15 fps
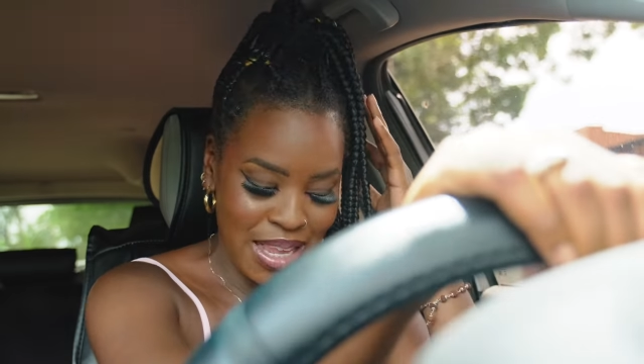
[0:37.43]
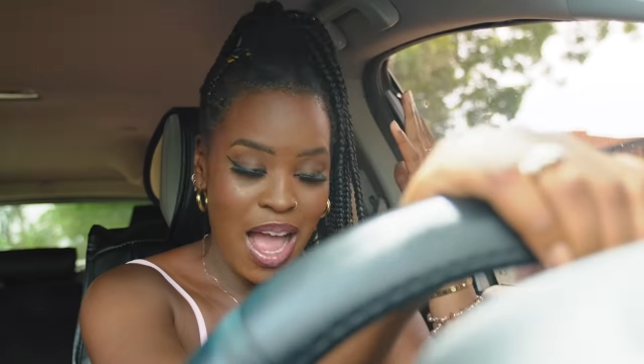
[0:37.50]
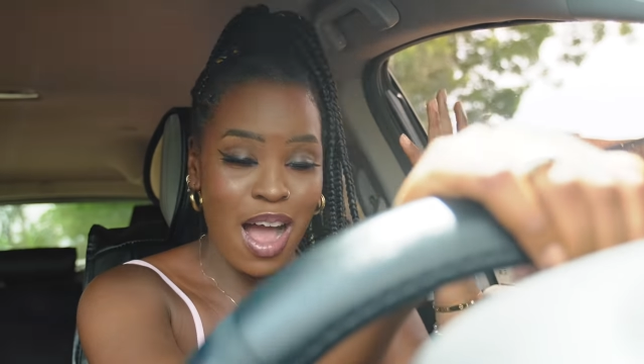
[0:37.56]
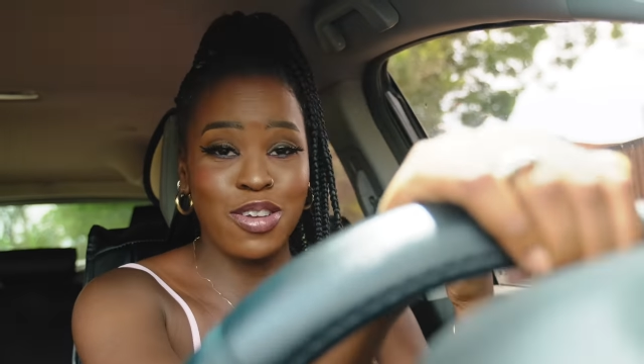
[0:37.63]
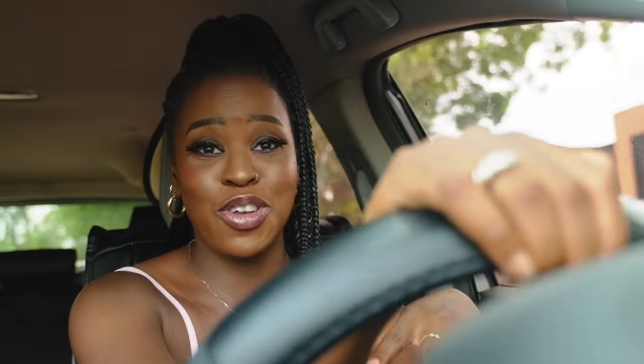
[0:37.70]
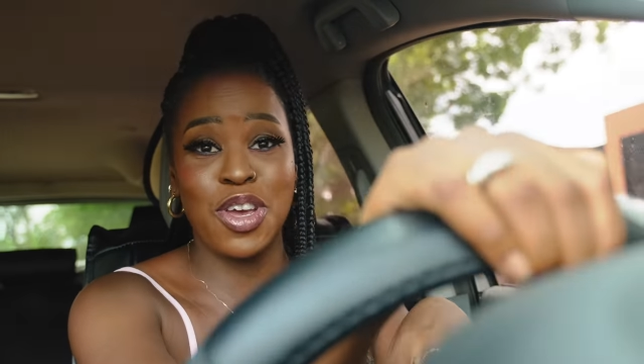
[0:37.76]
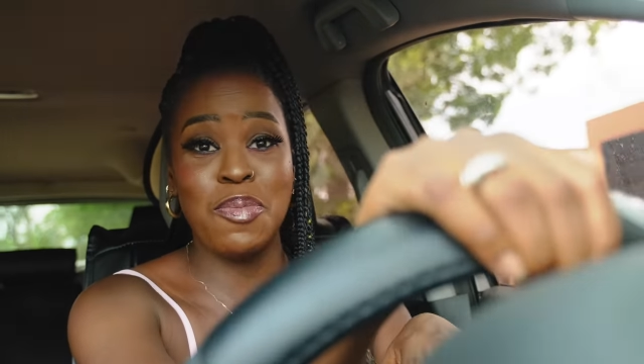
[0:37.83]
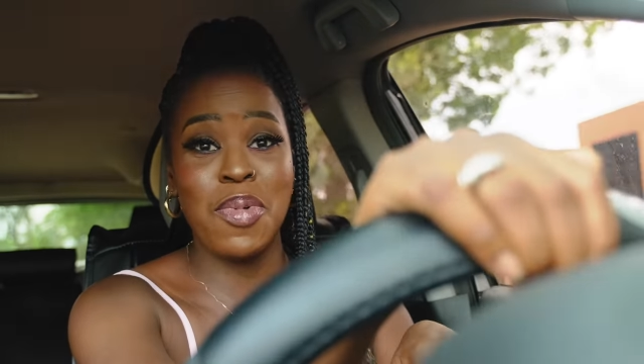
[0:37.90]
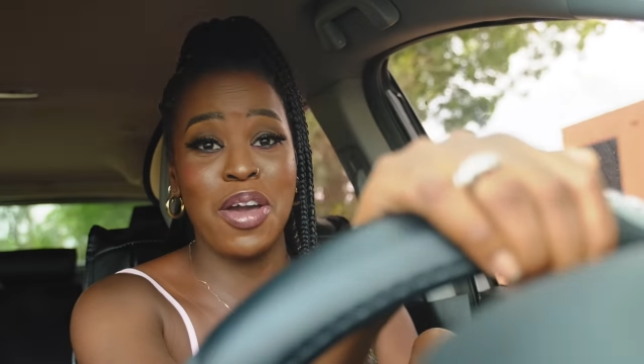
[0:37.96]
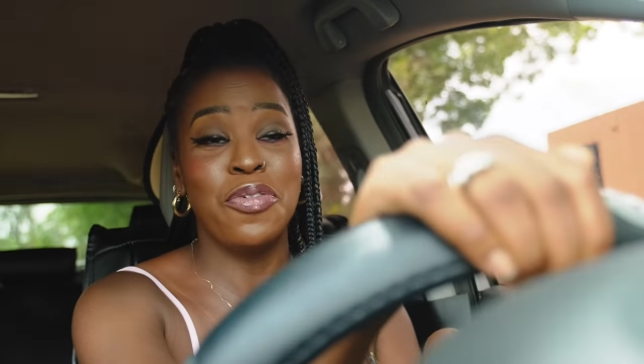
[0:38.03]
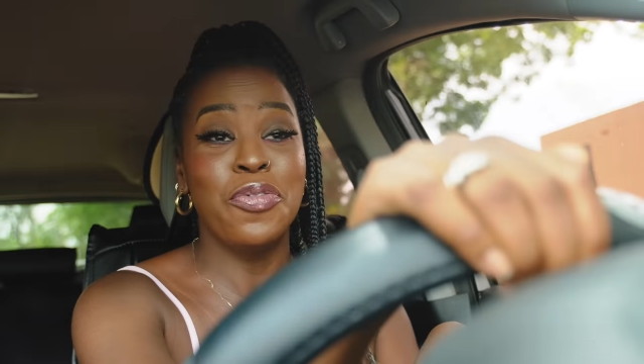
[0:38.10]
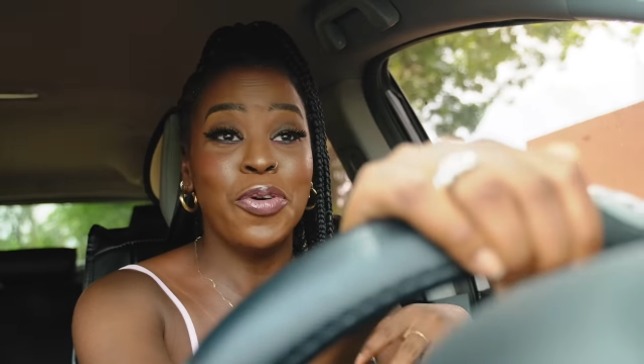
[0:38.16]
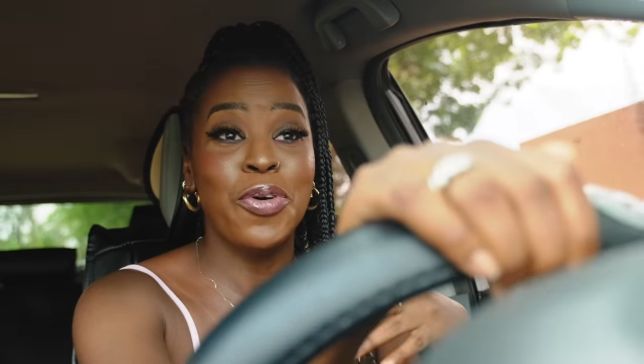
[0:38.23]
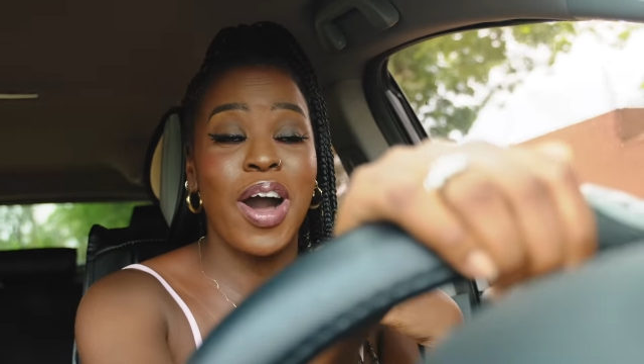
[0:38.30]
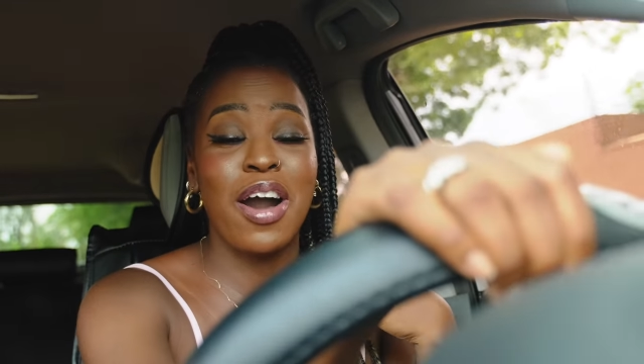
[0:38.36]
I'll show you my
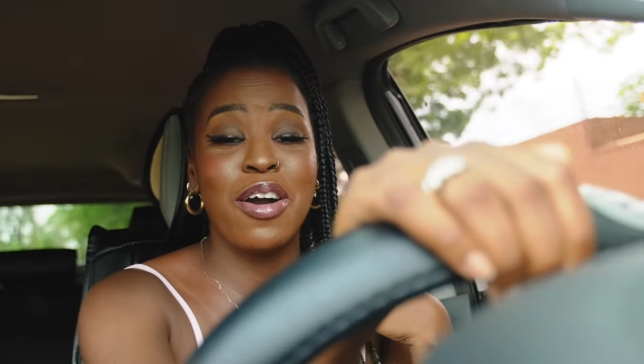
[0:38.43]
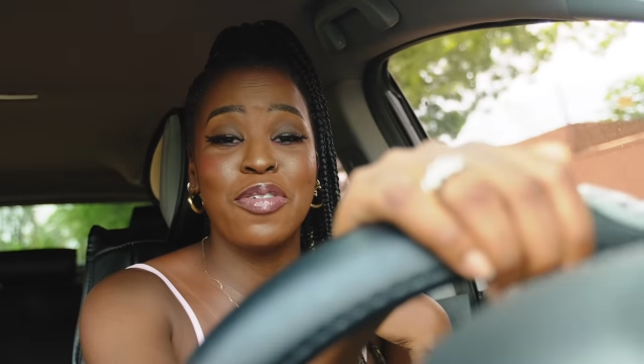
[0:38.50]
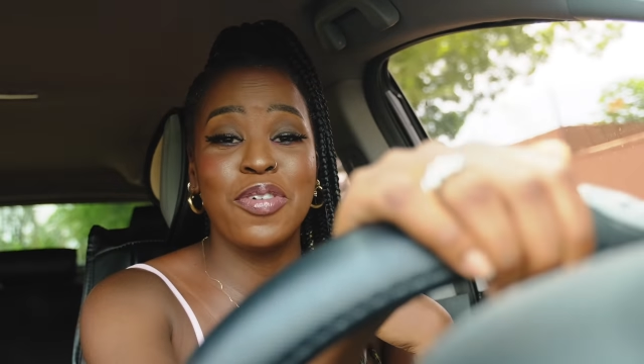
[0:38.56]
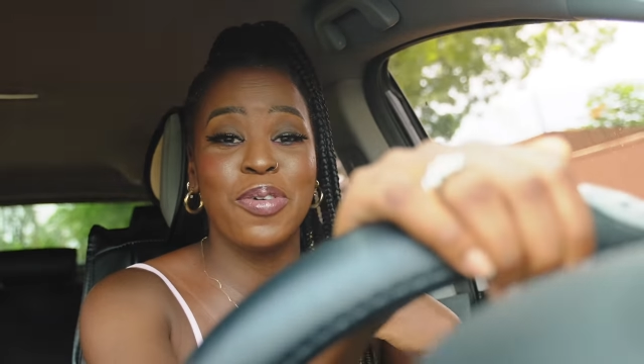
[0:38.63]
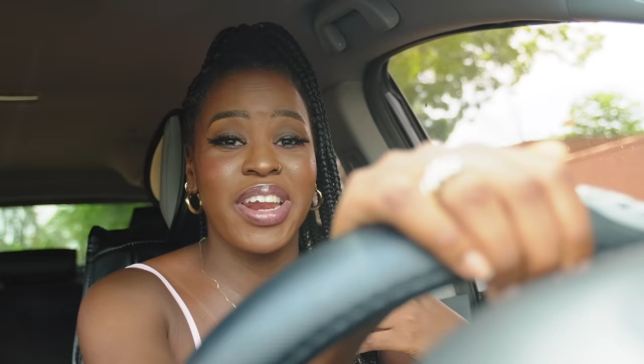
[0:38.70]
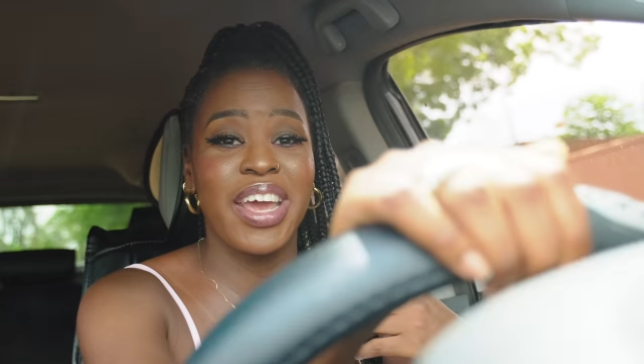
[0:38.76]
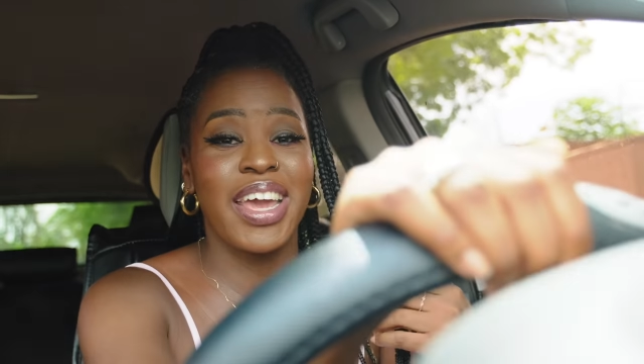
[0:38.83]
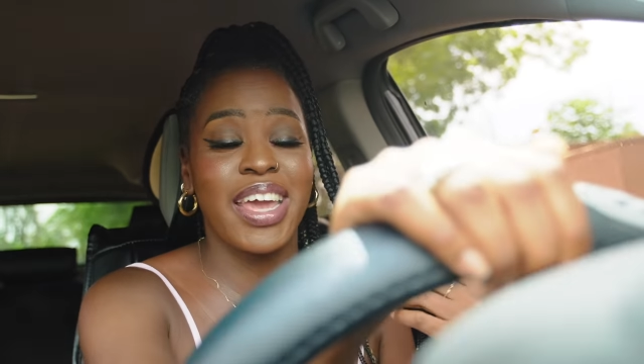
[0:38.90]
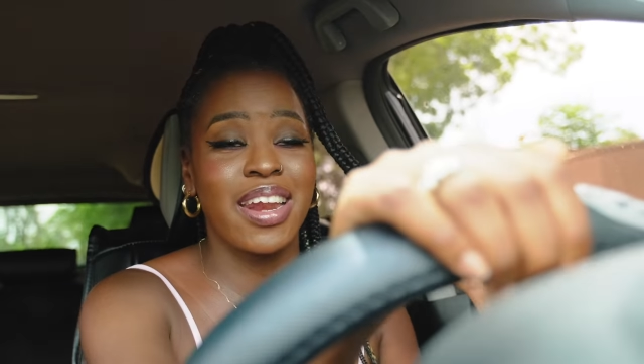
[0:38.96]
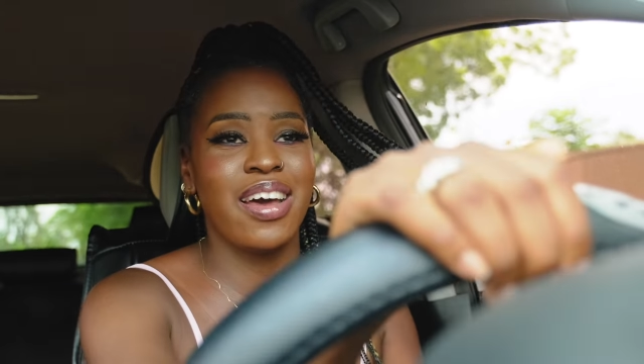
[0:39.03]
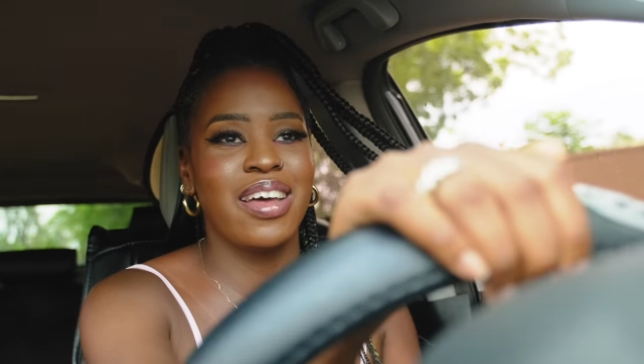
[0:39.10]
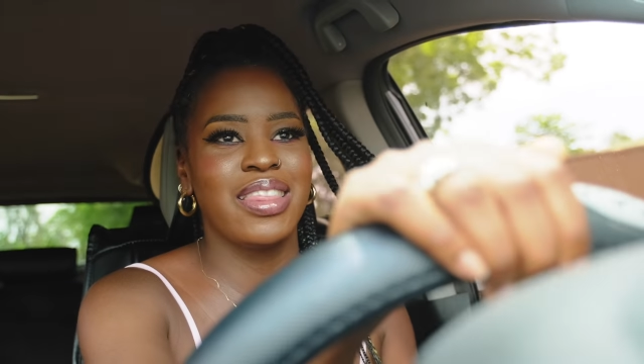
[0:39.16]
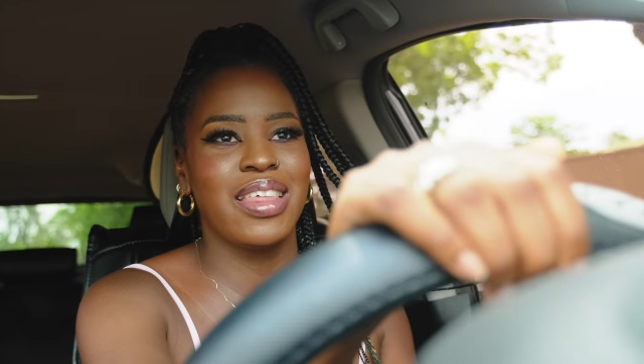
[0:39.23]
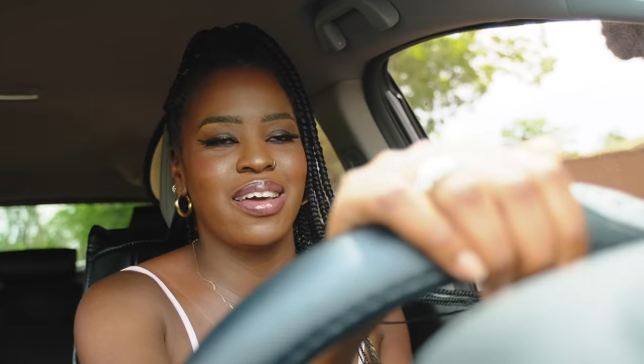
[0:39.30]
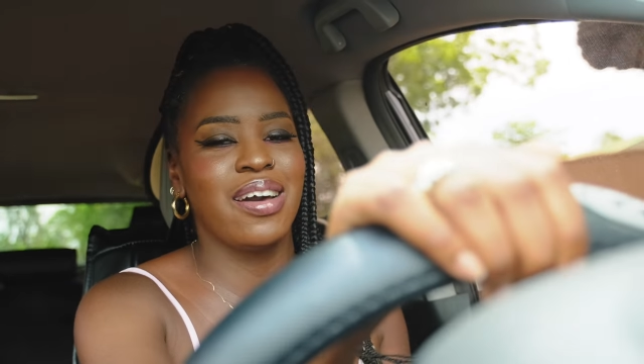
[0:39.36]
full outfit when I get
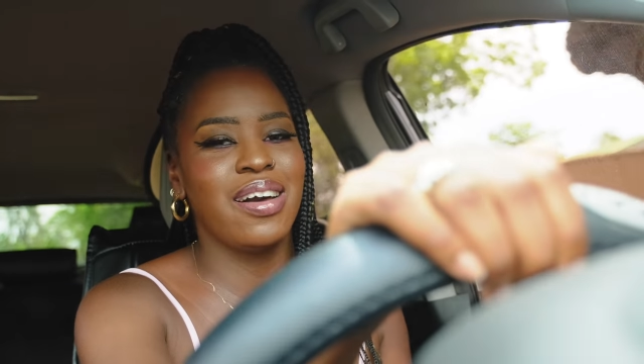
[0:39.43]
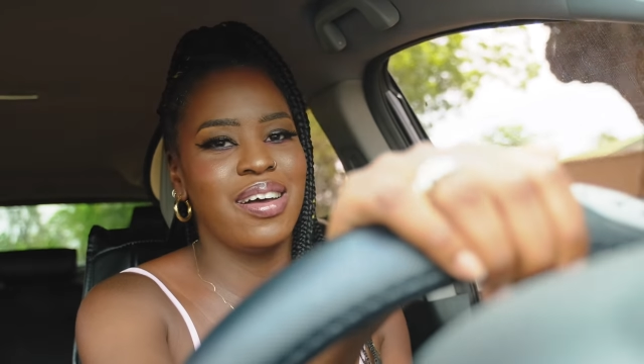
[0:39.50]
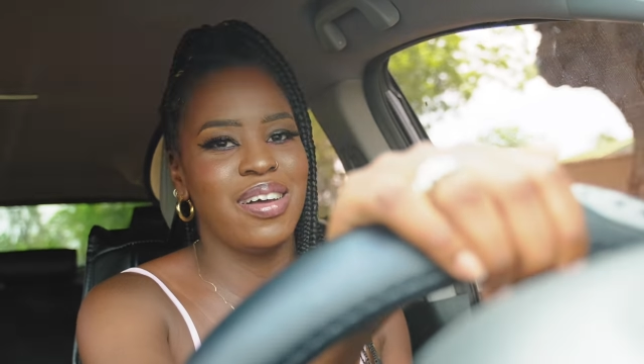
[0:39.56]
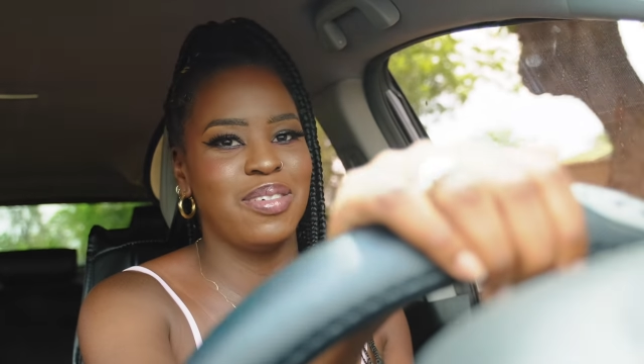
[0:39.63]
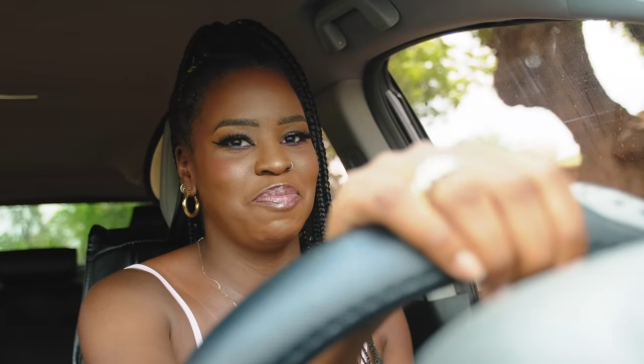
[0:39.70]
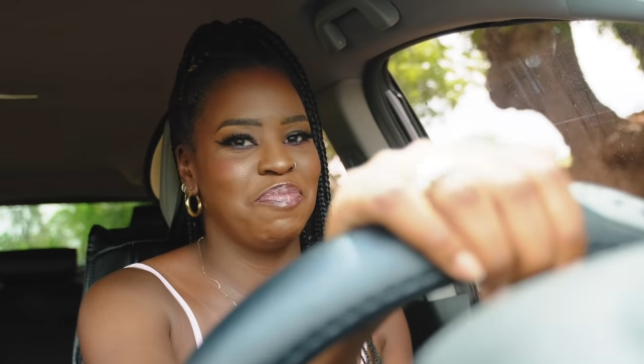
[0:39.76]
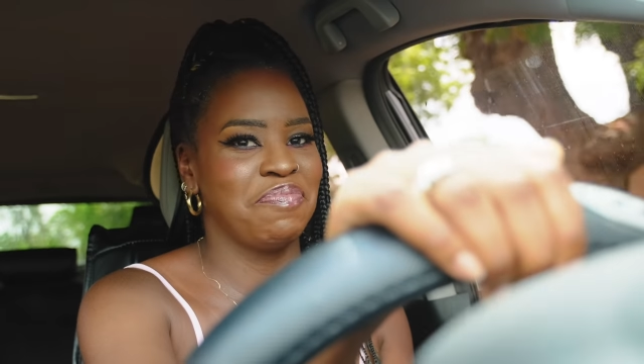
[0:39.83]
out of the car.